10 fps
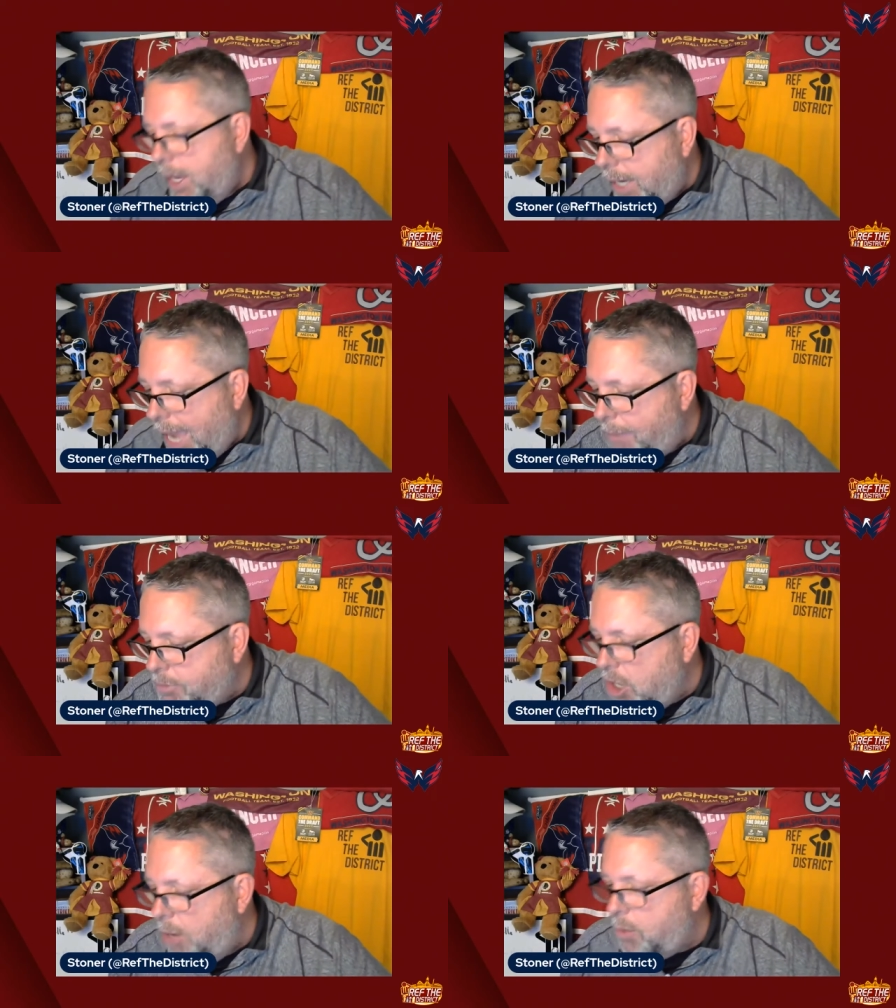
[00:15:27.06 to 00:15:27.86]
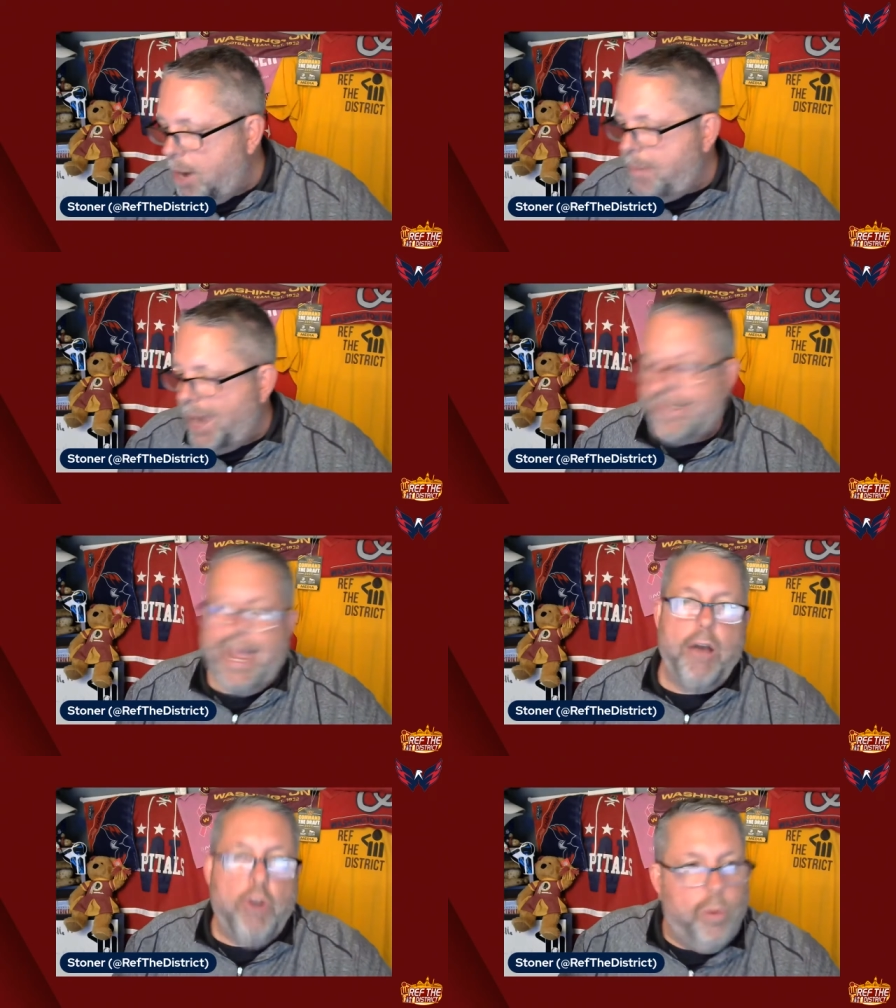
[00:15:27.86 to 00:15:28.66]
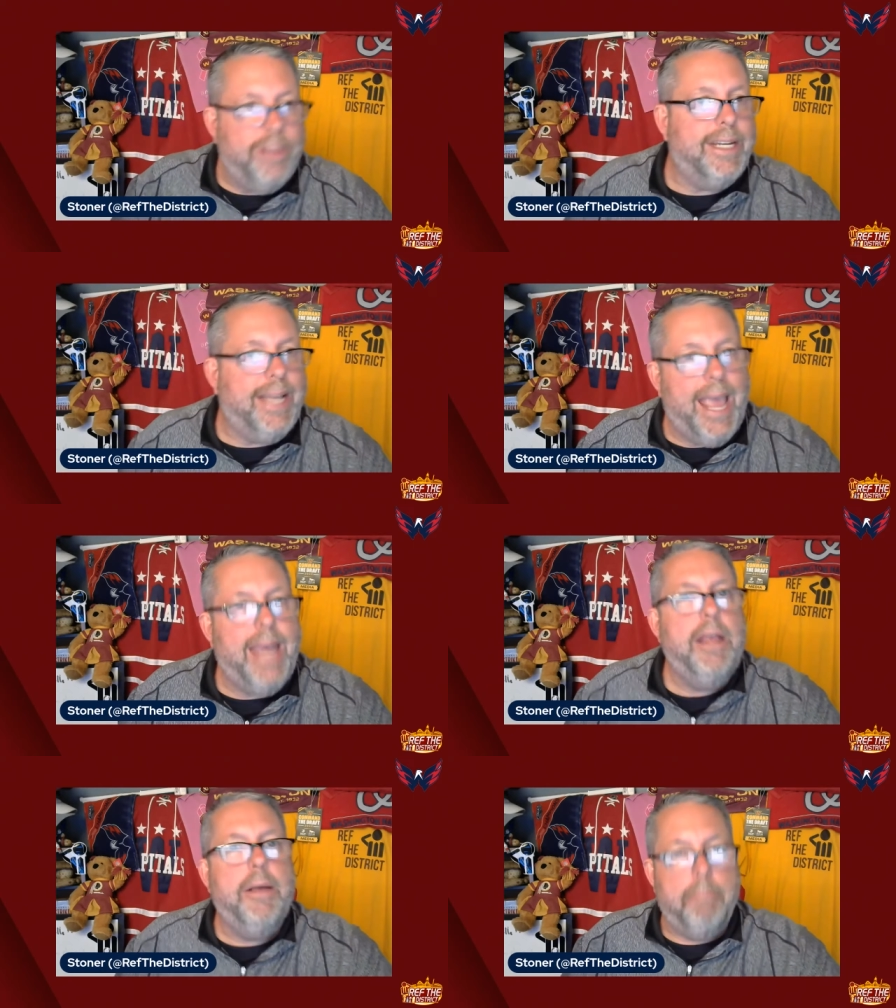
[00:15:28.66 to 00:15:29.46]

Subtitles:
Caps come right back down. Who is it again?